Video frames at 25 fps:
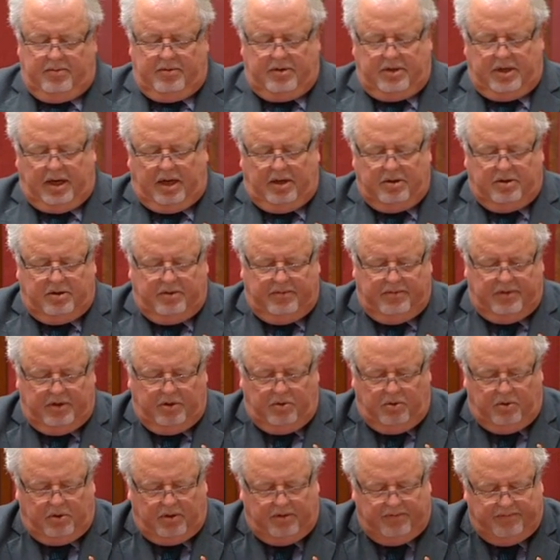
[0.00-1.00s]
results of
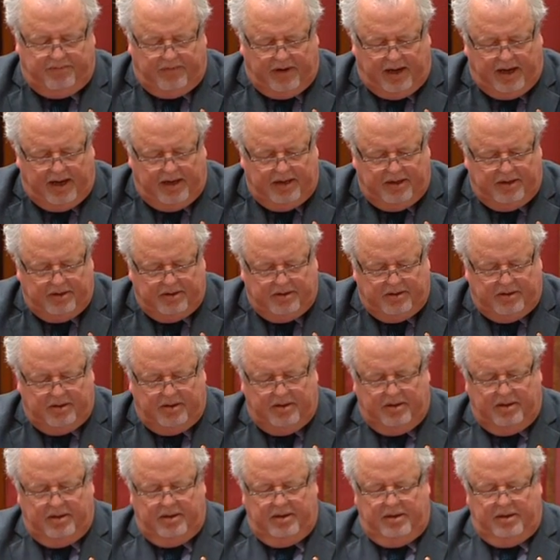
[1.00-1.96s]
the organ failures,